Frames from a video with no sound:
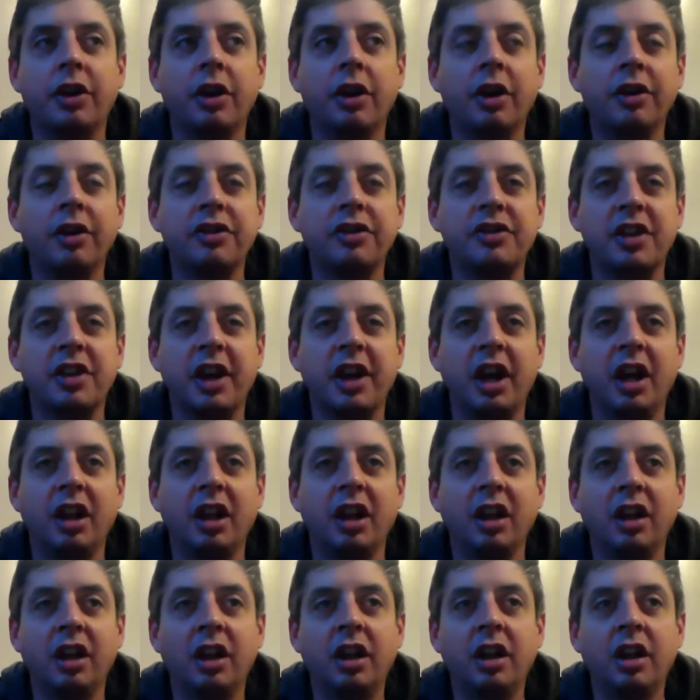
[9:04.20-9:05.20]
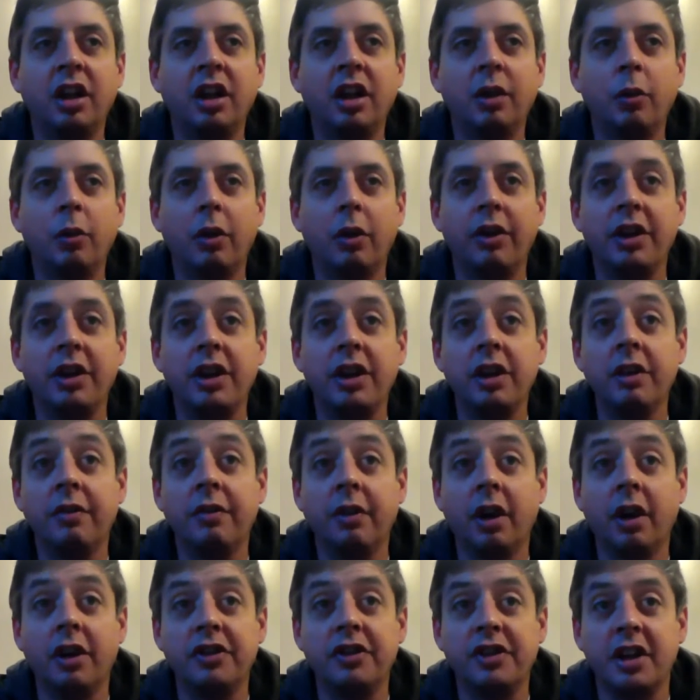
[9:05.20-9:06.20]
tell whether you learned
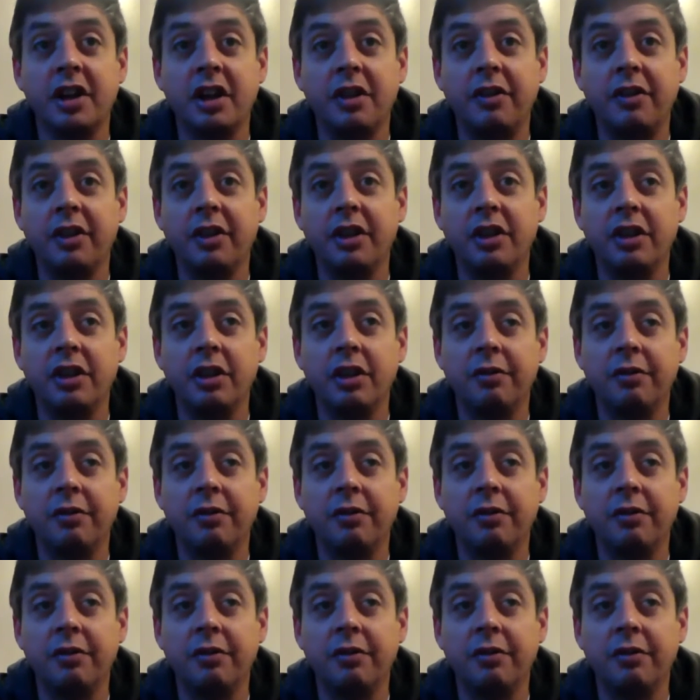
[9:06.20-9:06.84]
anything new from